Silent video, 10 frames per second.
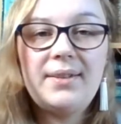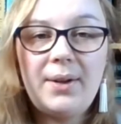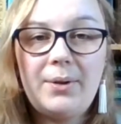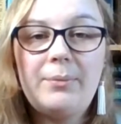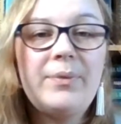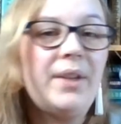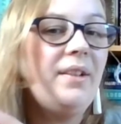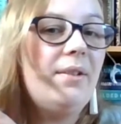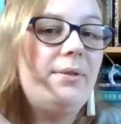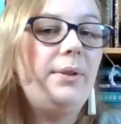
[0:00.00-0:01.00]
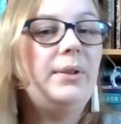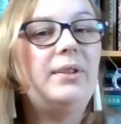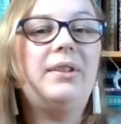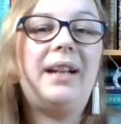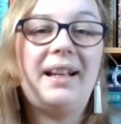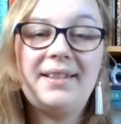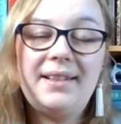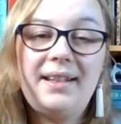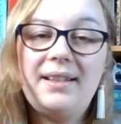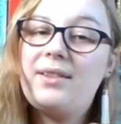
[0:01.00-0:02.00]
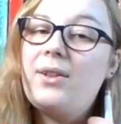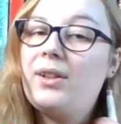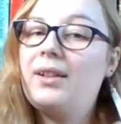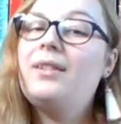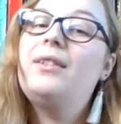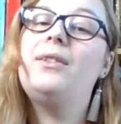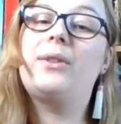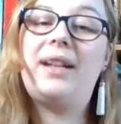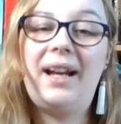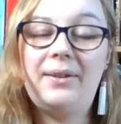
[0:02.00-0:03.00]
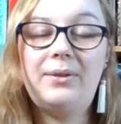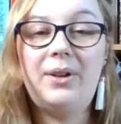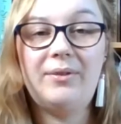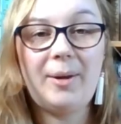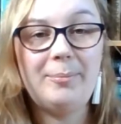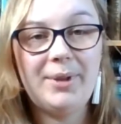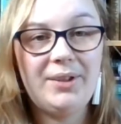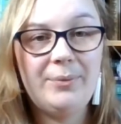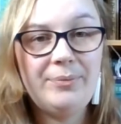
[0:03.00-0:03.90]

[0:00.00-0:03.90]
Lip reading: So for Cassidy's Knock It Out November,